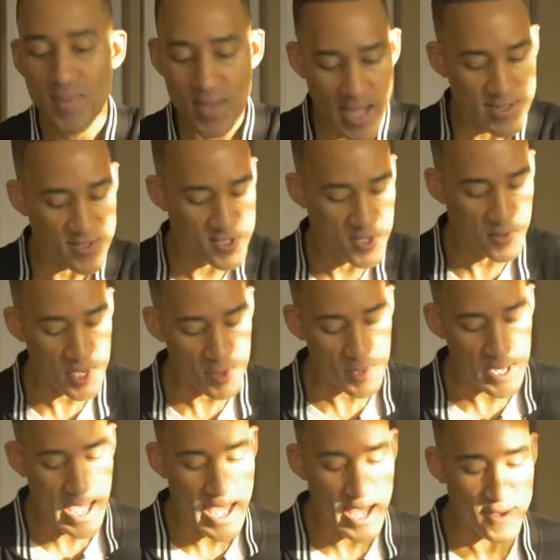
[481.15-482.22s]
And so here we
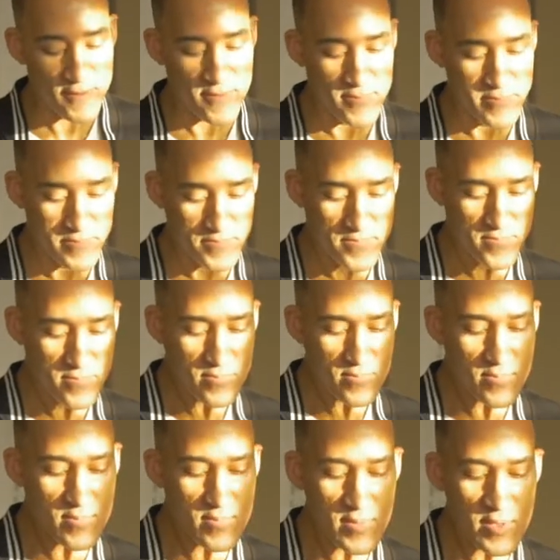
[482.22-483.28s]
have
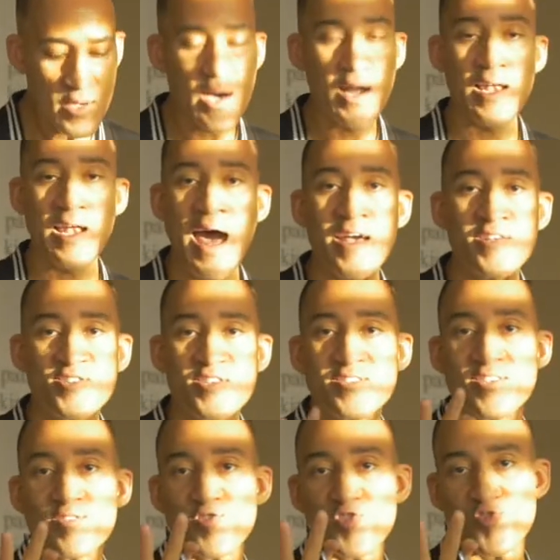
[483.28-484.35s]
Elisha's
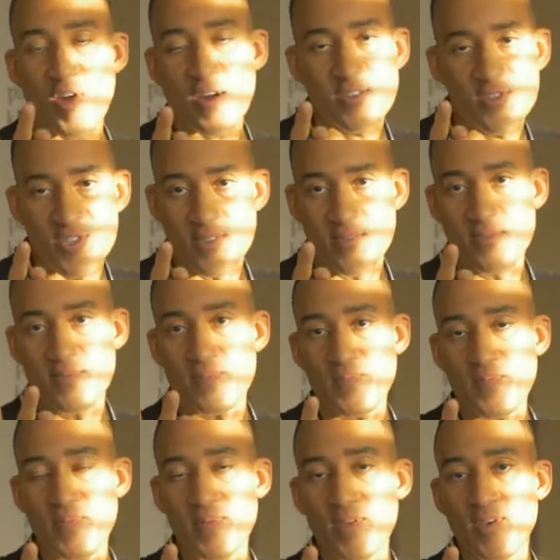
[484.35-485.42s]
instruction,
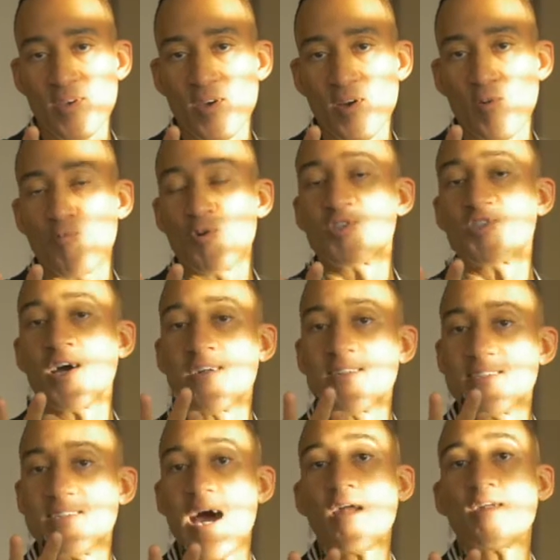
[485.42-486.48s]
which
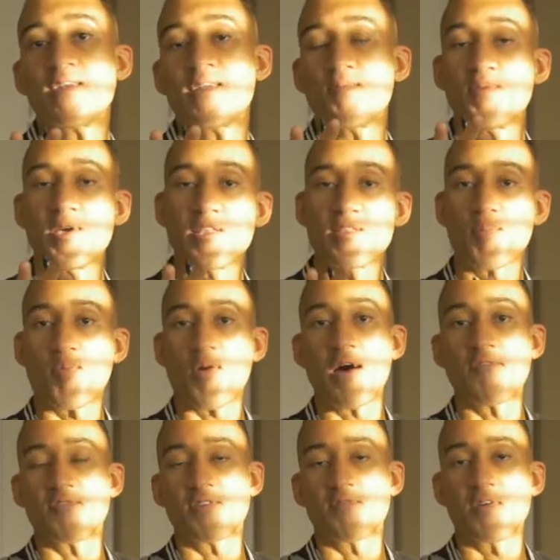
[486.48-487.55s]
undoubtedly being the
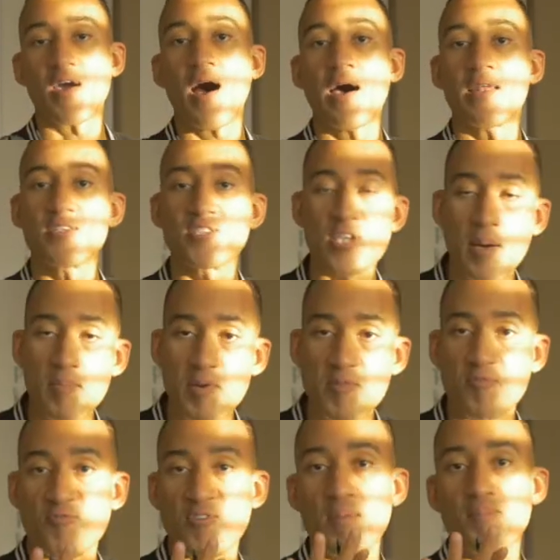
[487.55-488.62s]
prophet of God is coming
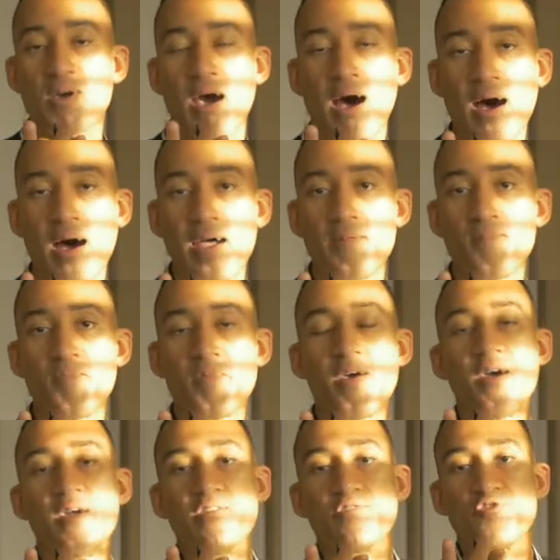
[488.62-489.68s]
from God,
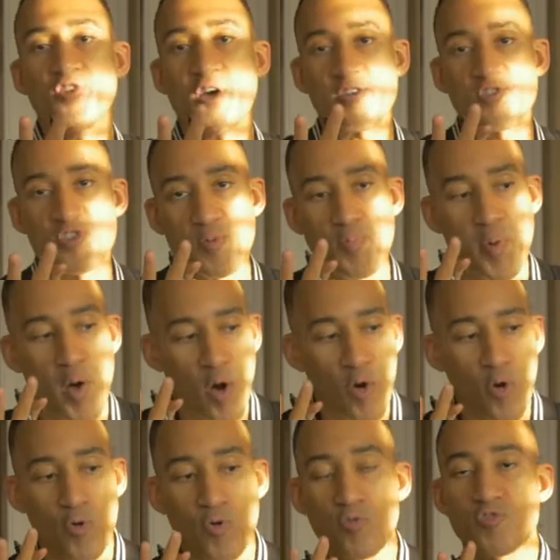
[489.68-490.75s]

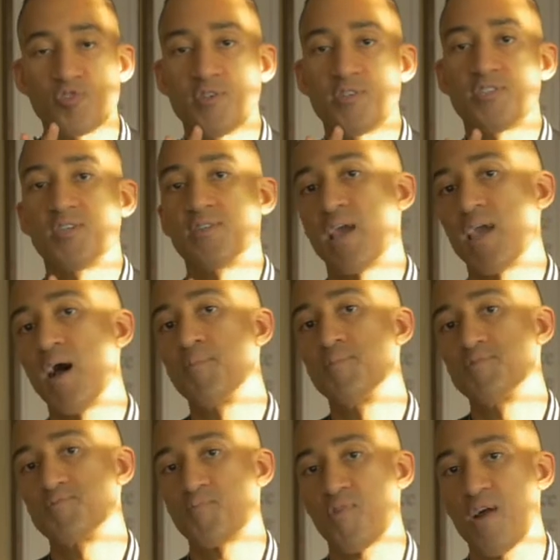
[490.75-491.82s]
juxtaposed to
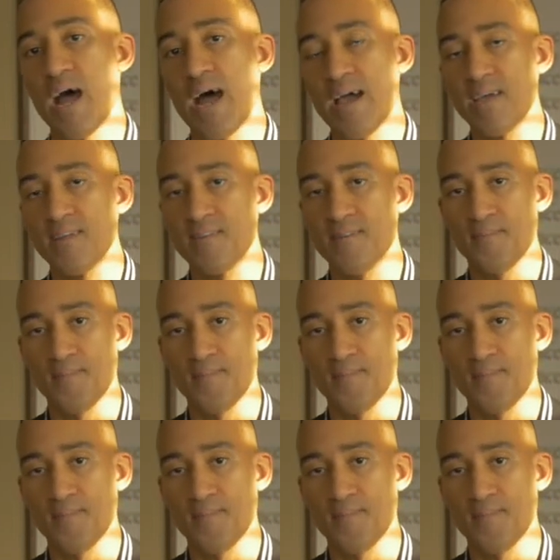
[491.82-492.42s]
Naaman's pride.